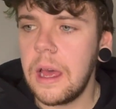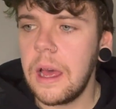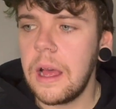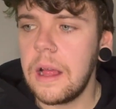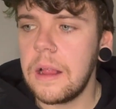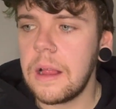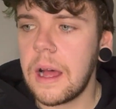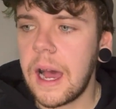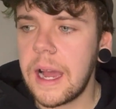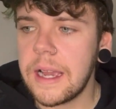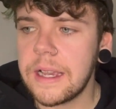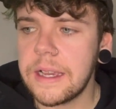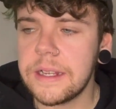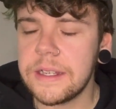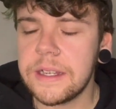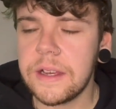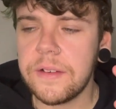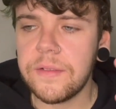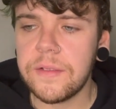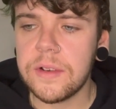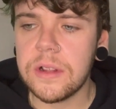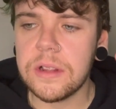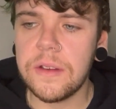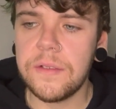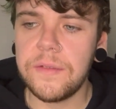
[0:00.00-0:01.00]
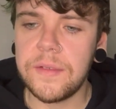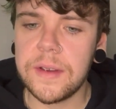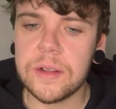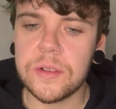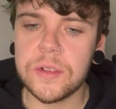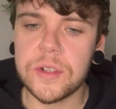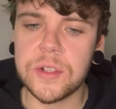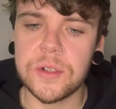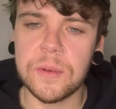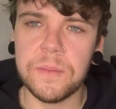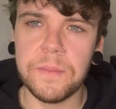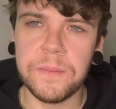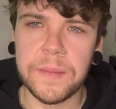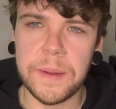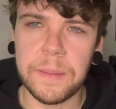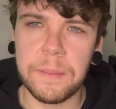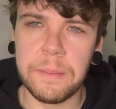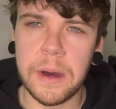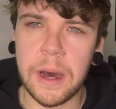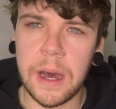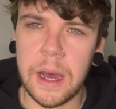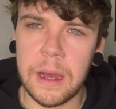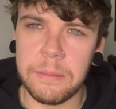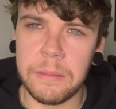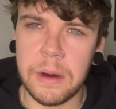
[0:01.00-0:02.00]
I can definitely feel something
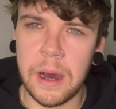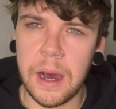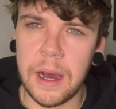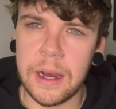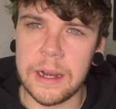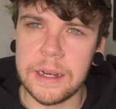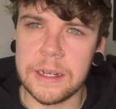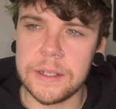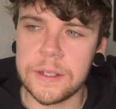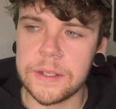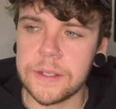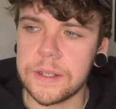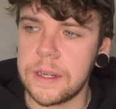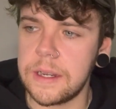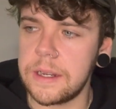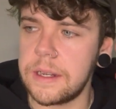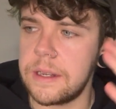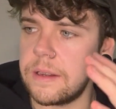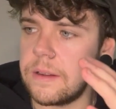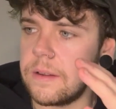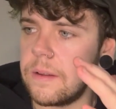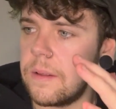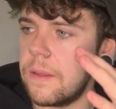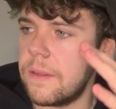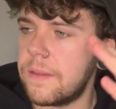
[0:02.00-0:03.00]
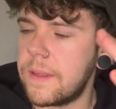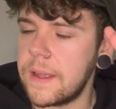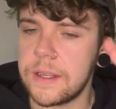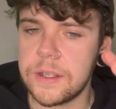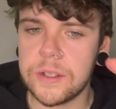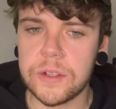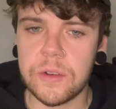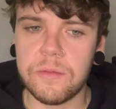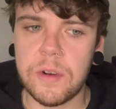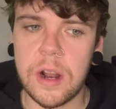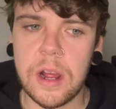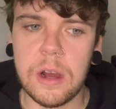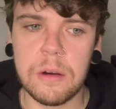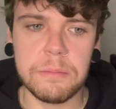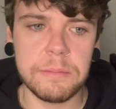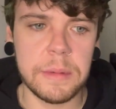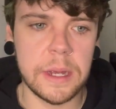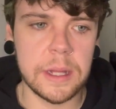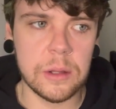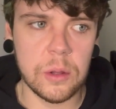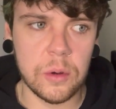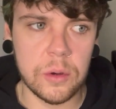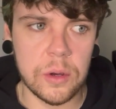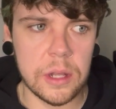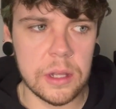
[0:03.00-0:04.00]
behind my eyes, and things around me
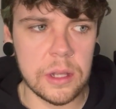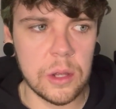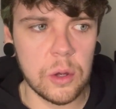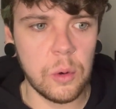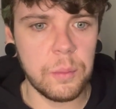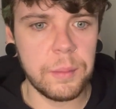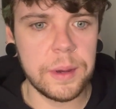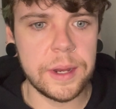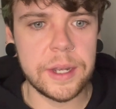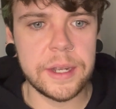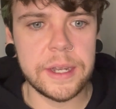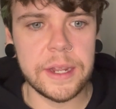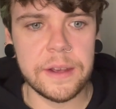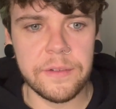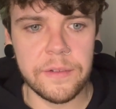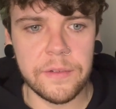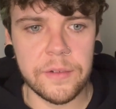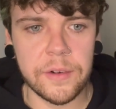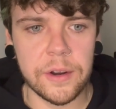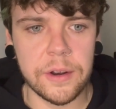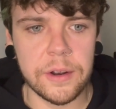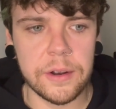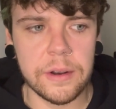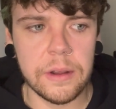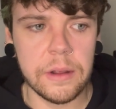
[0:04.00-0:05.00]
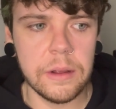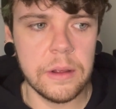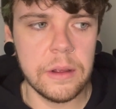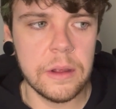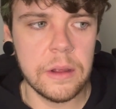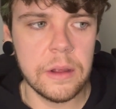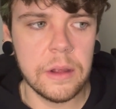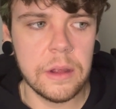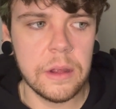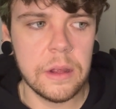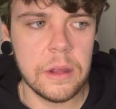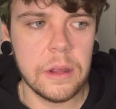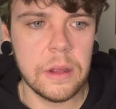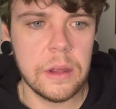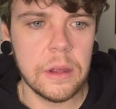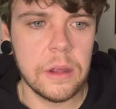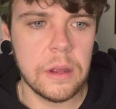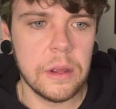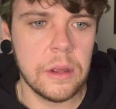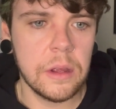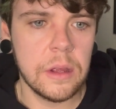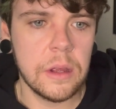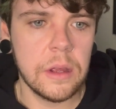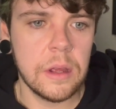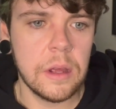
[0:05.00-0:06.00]
look a little bit different,
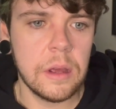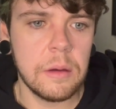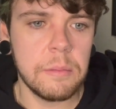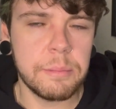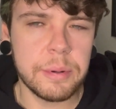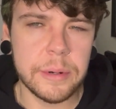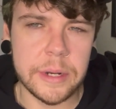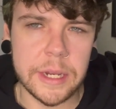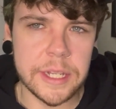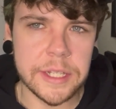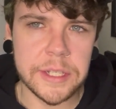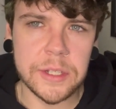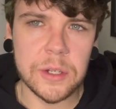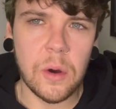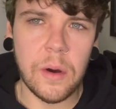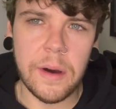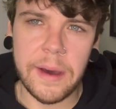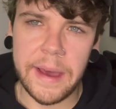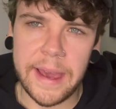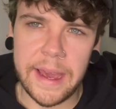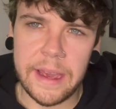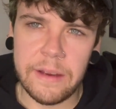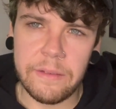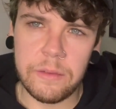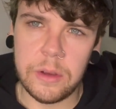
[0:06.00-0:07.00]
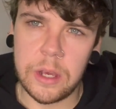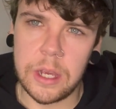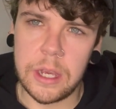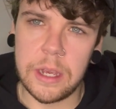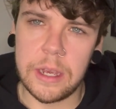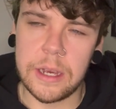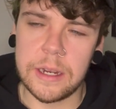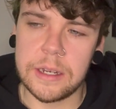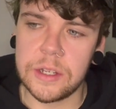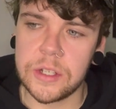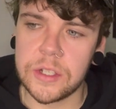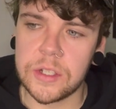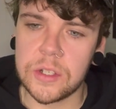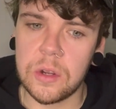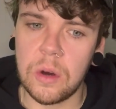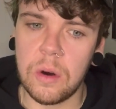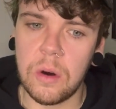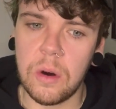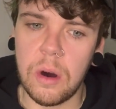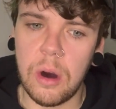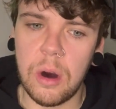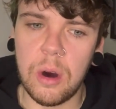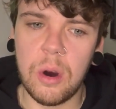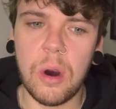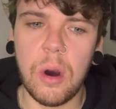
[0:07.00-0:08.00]
but it's not heavy and it's
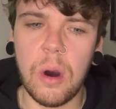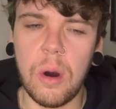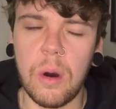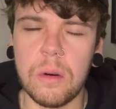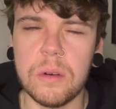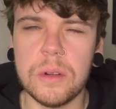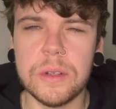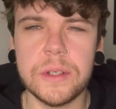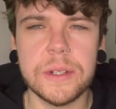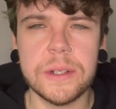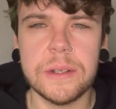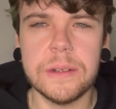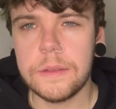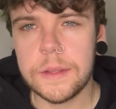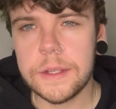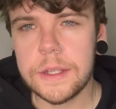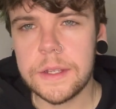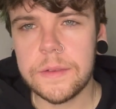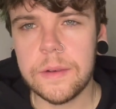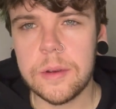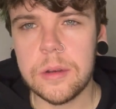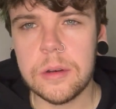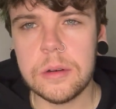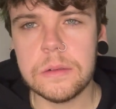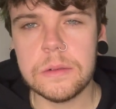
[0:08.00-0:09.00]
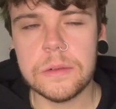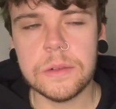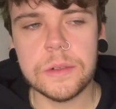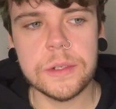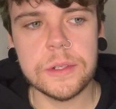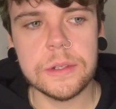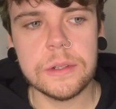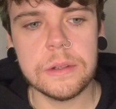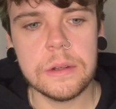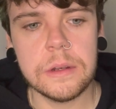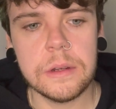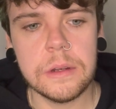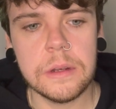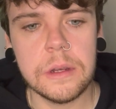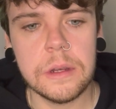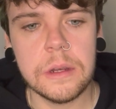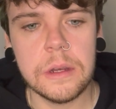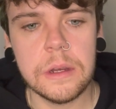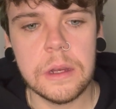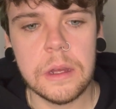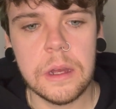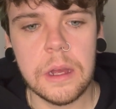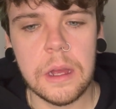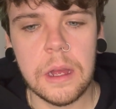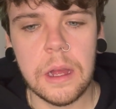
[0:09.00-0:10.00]
not hot. This feels
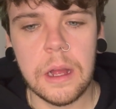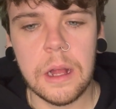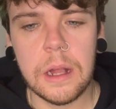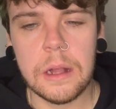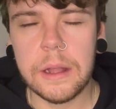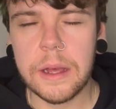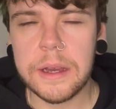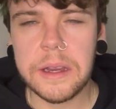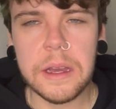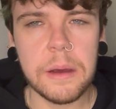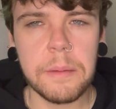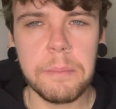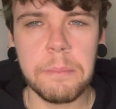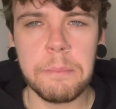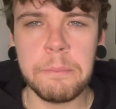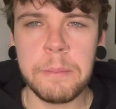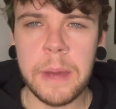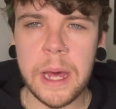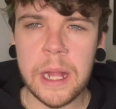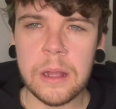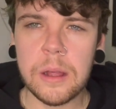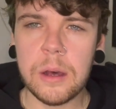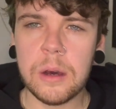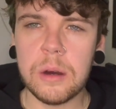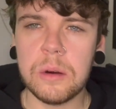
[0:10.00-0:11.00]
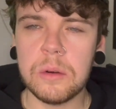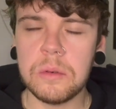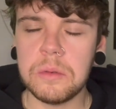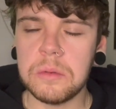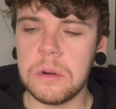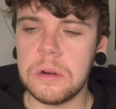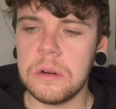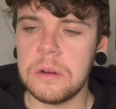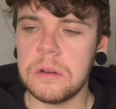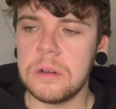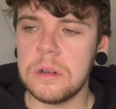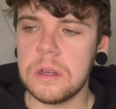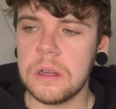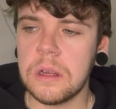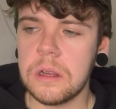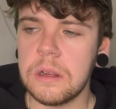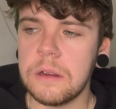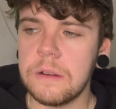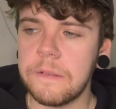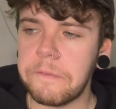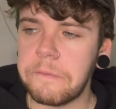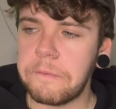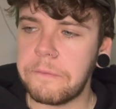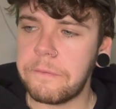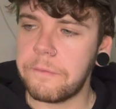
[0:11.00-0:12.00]
like a mellow,
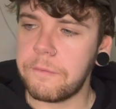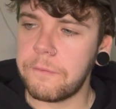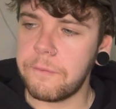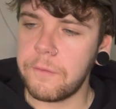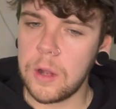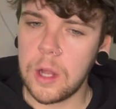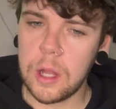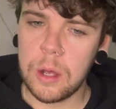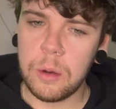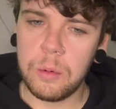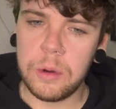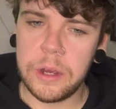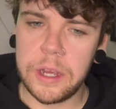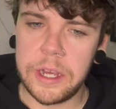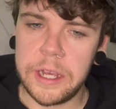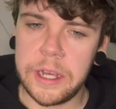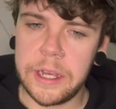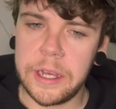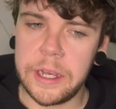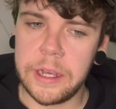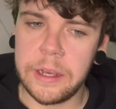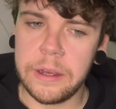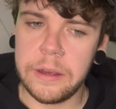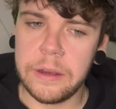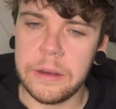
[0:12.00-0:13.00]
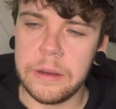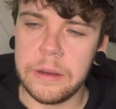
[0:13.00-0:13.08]
floaty,